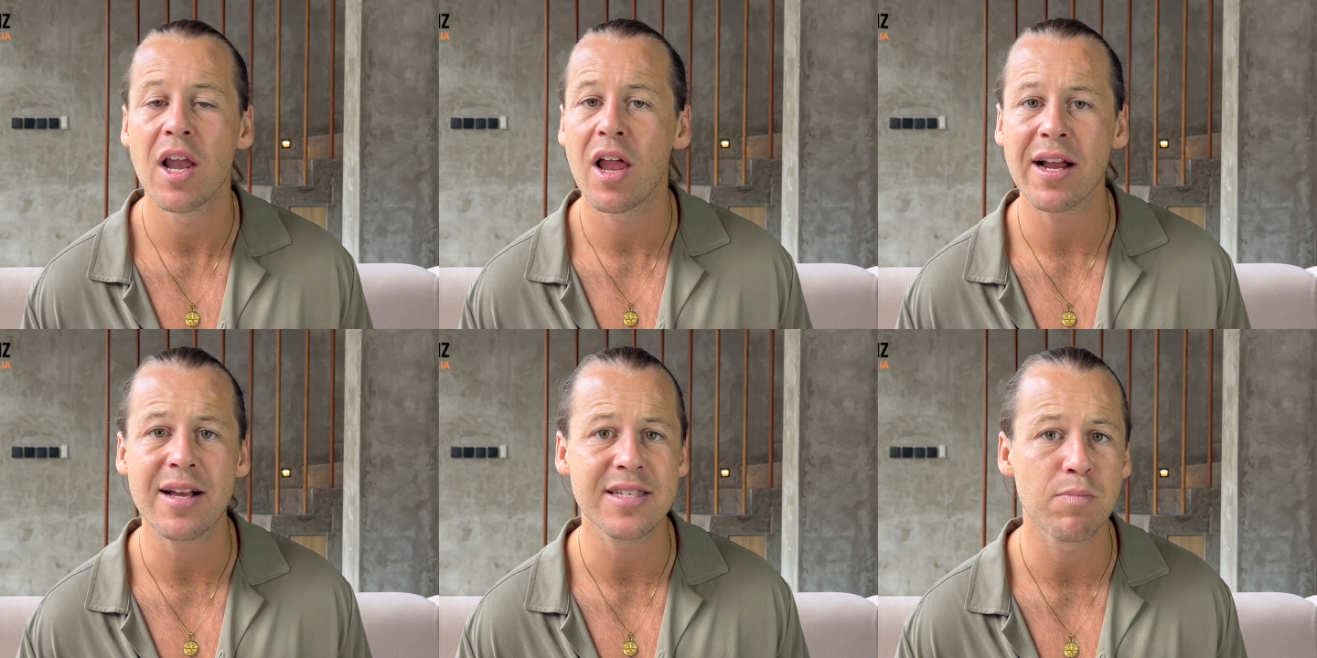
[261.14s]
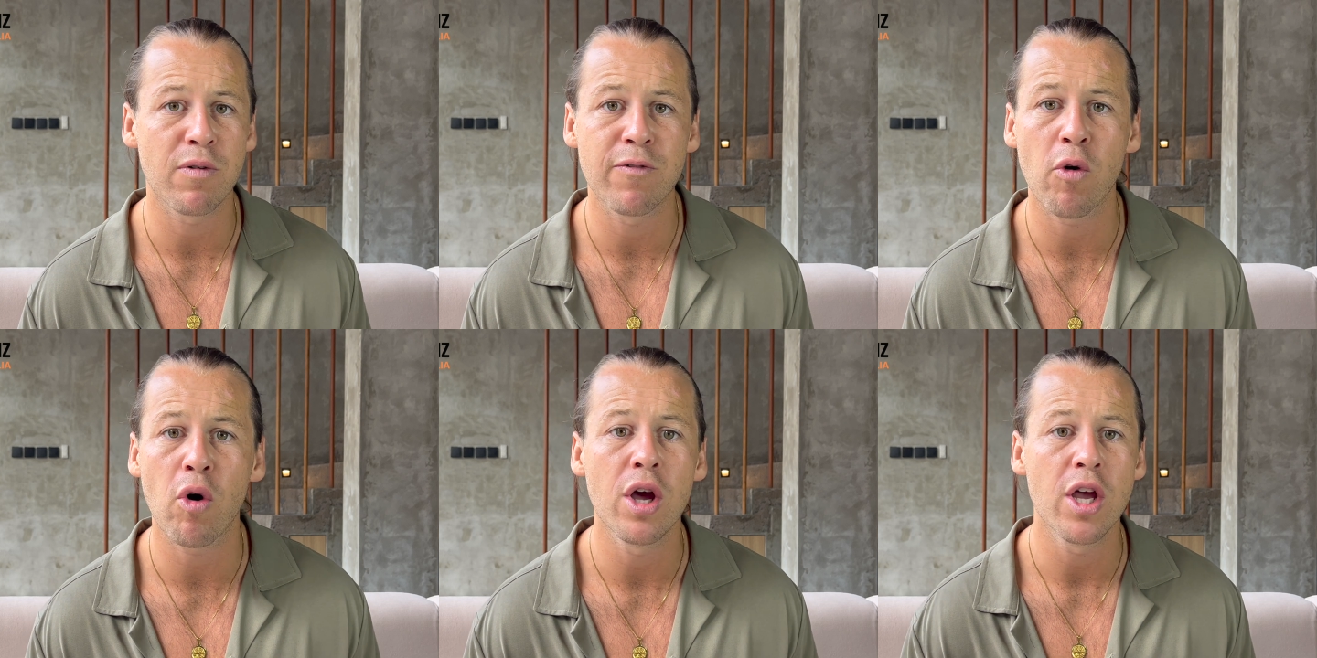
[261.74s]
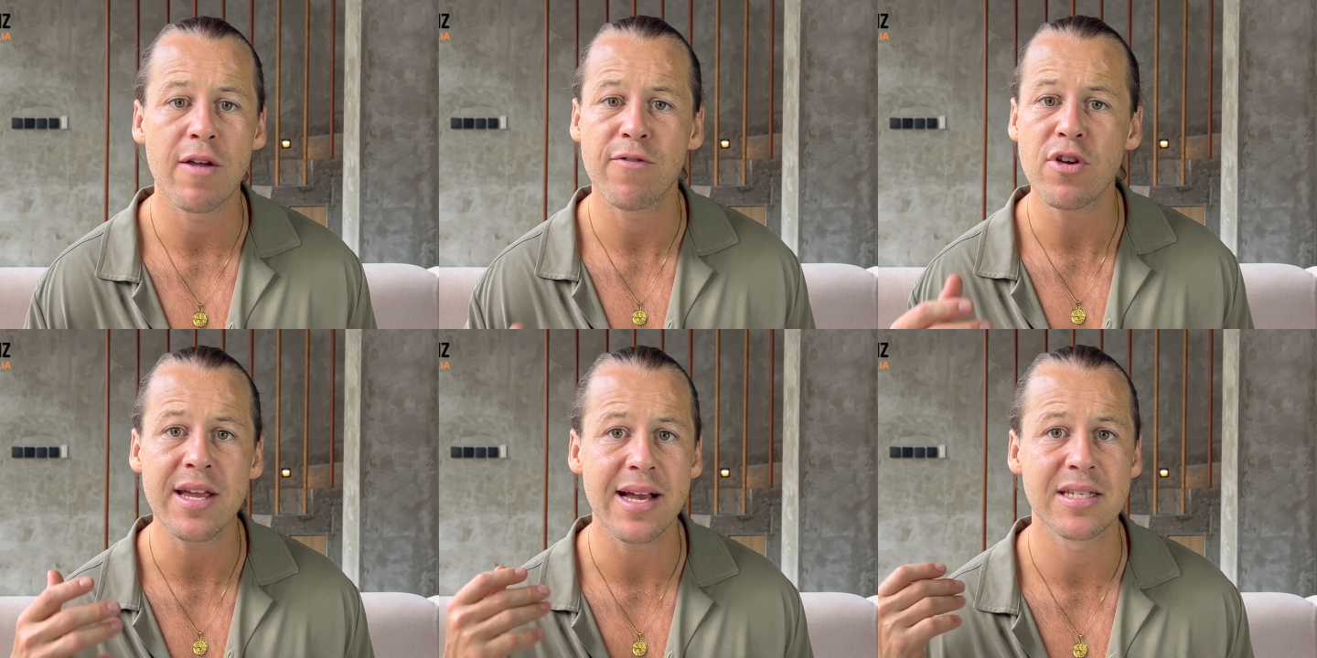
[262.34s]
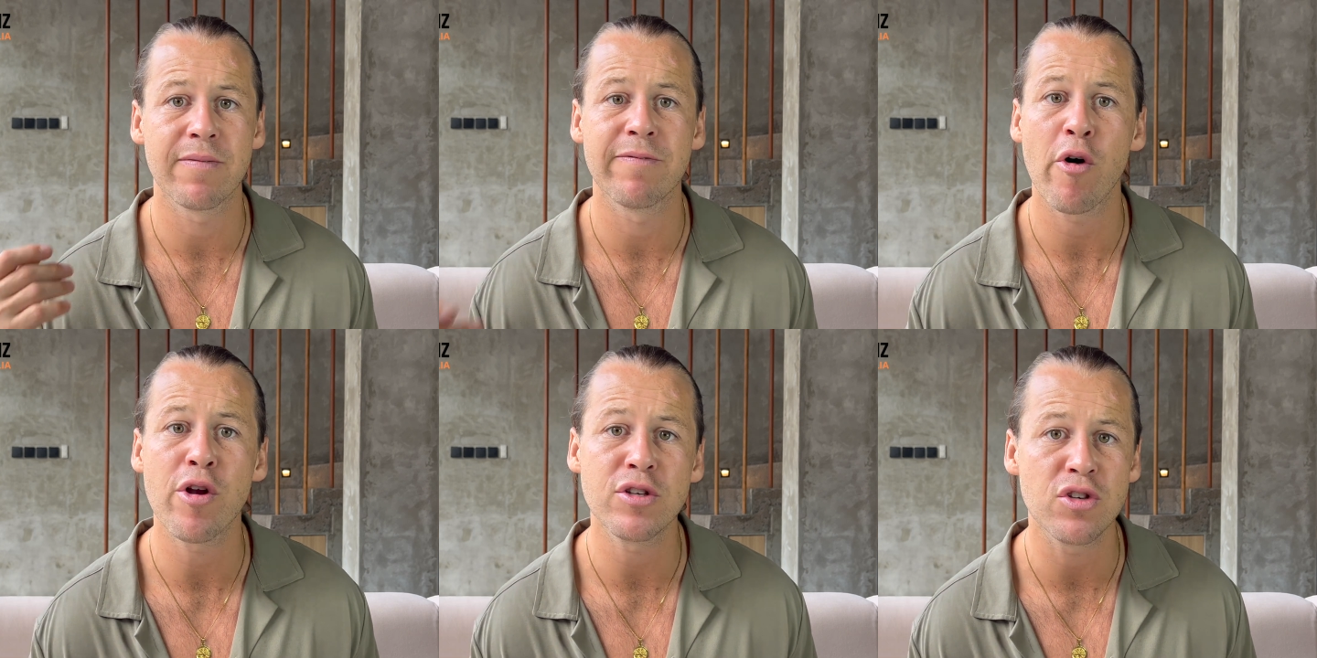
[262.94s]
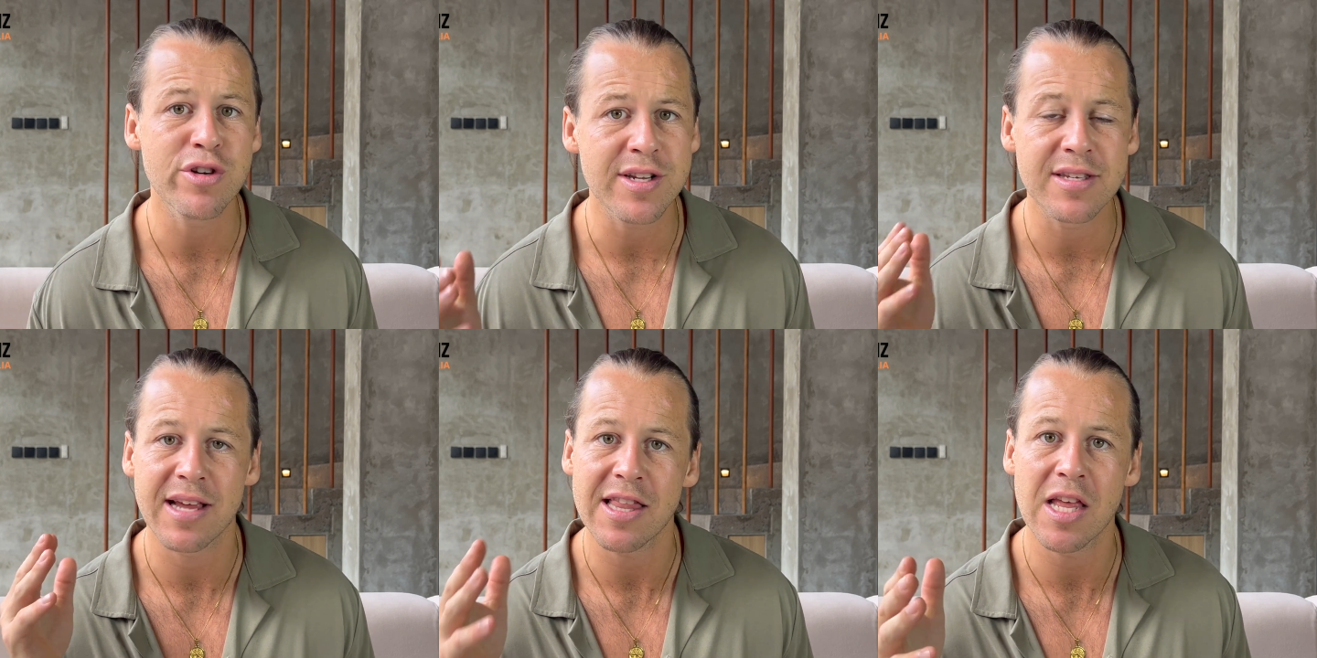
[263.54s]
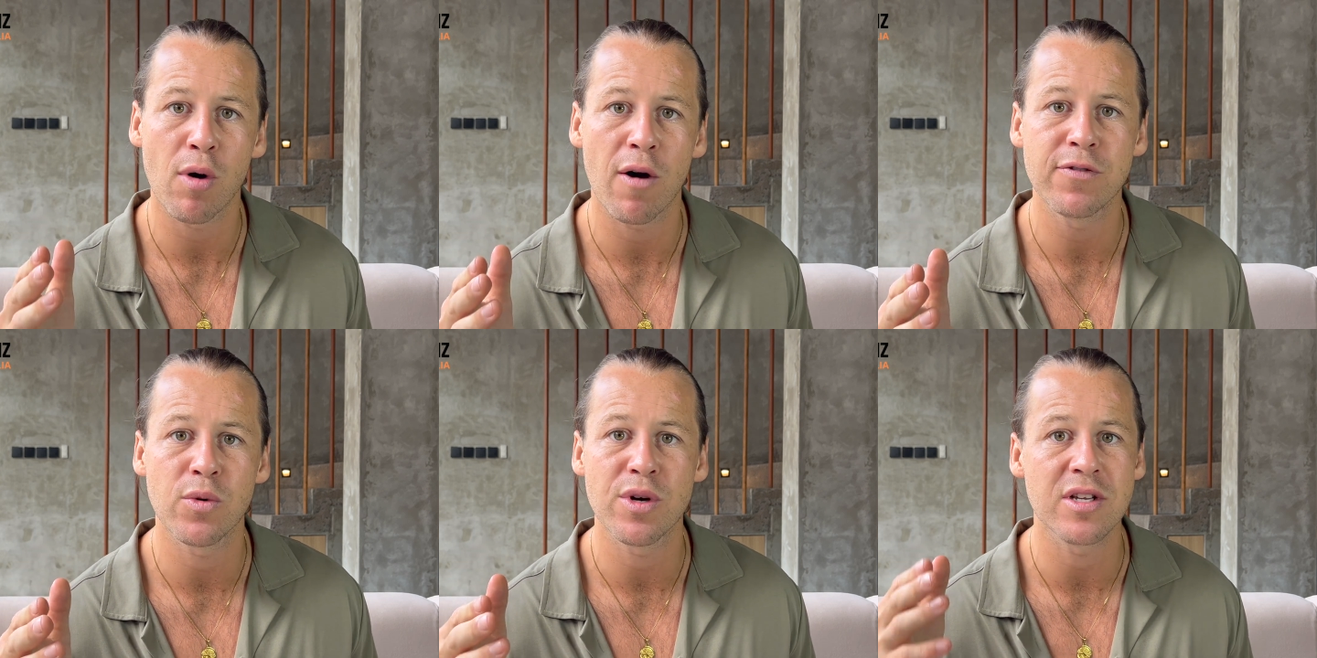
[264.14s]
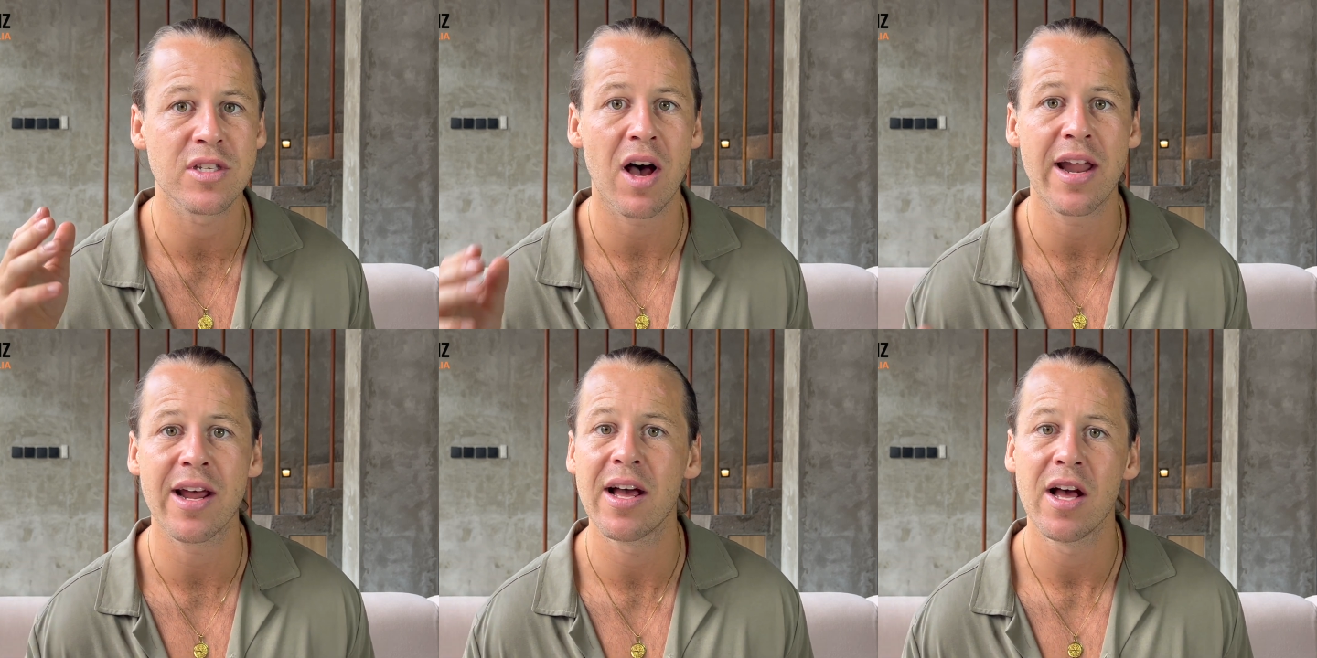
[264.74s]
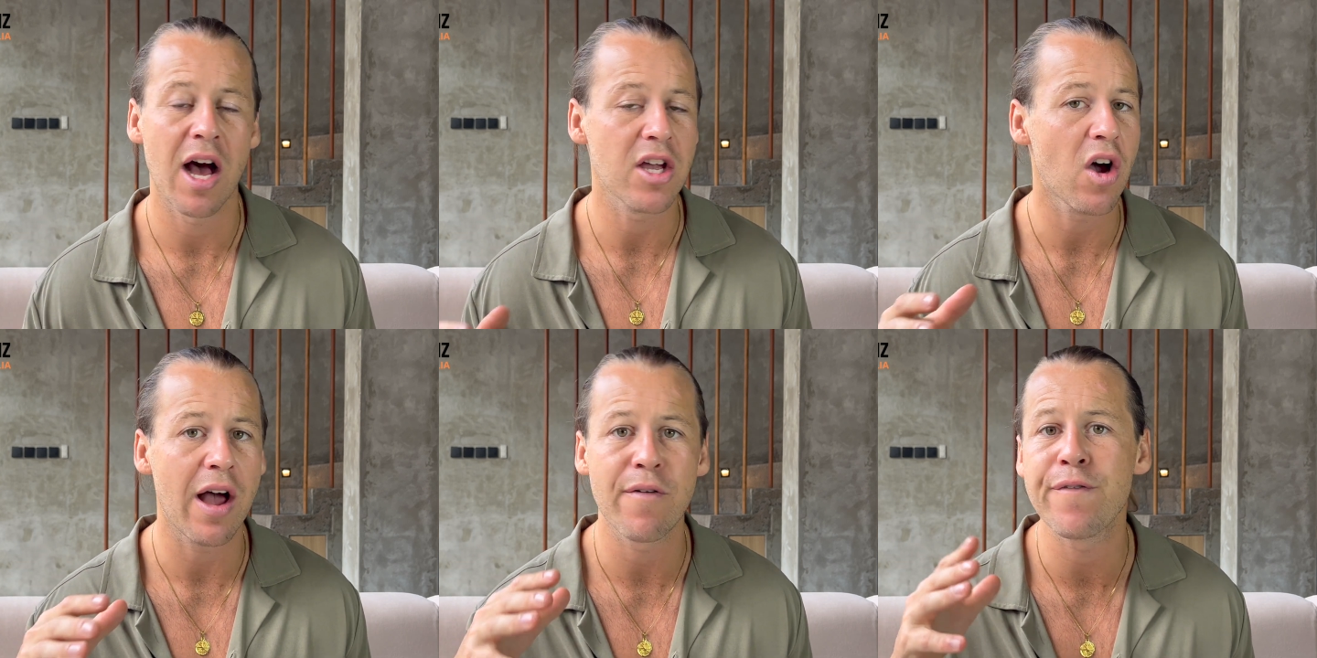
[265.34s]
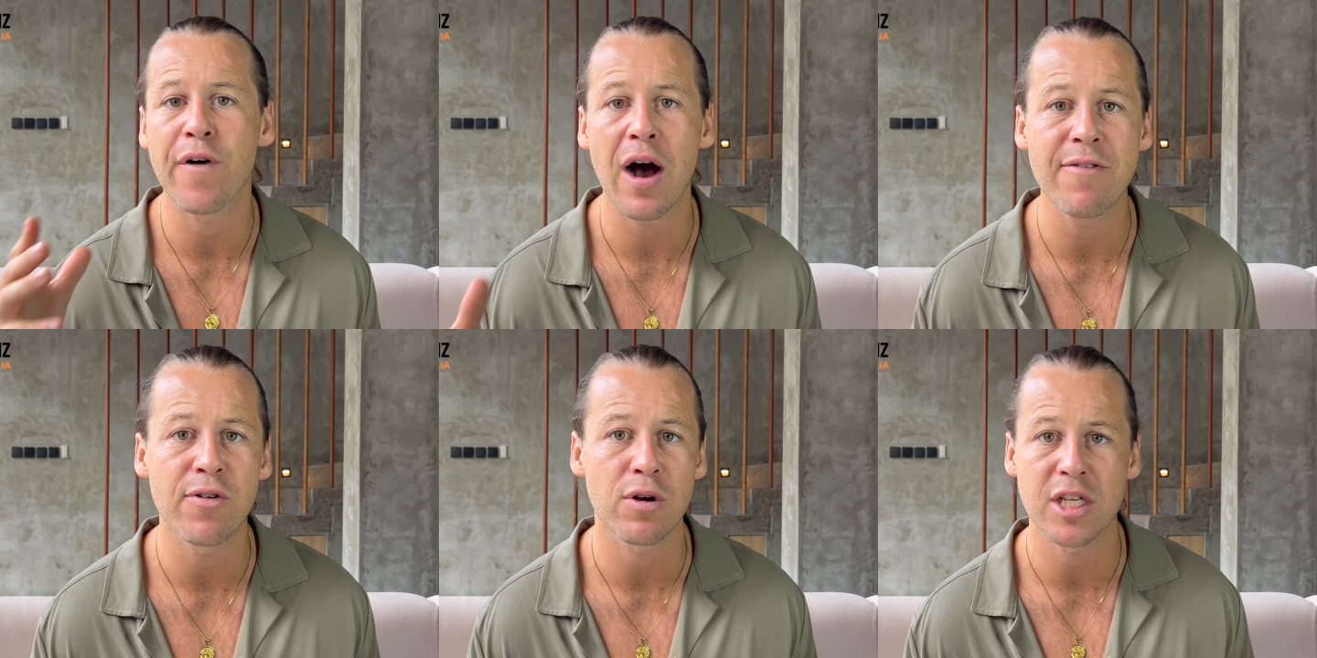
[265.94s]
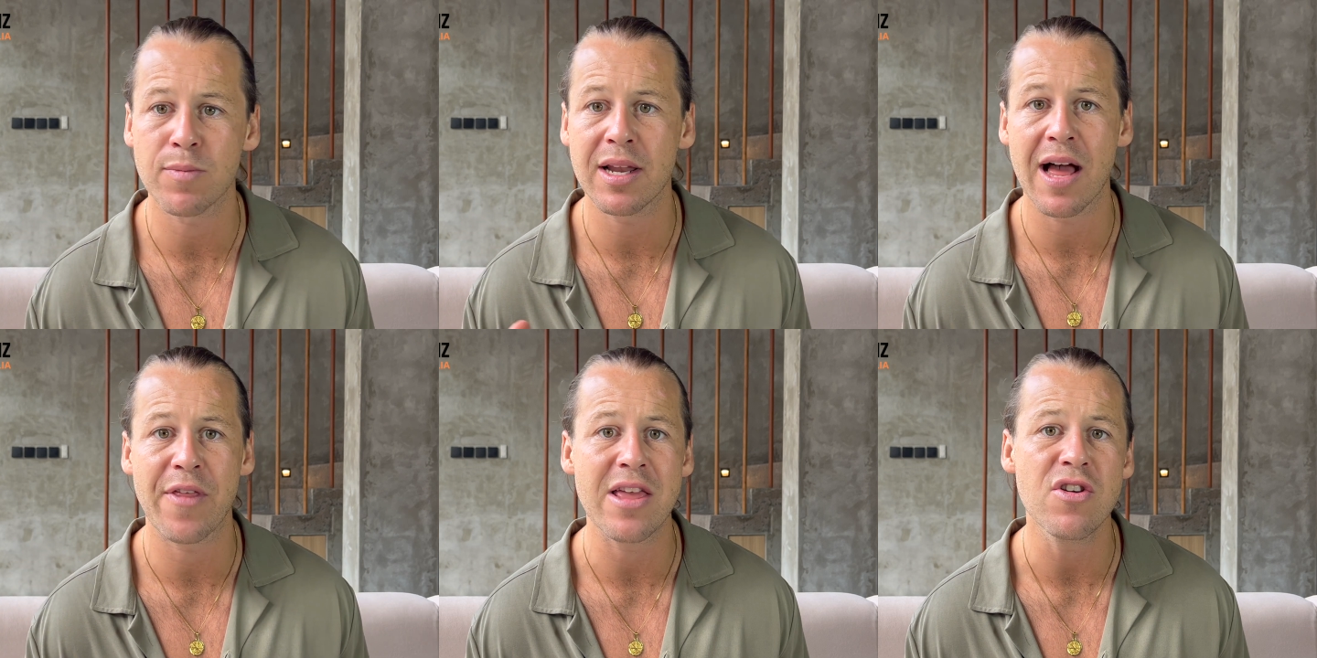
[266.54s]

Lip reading: like I said before, if you can get some photos, you can send them off to a designer, a guy on Fiverr or someone like that.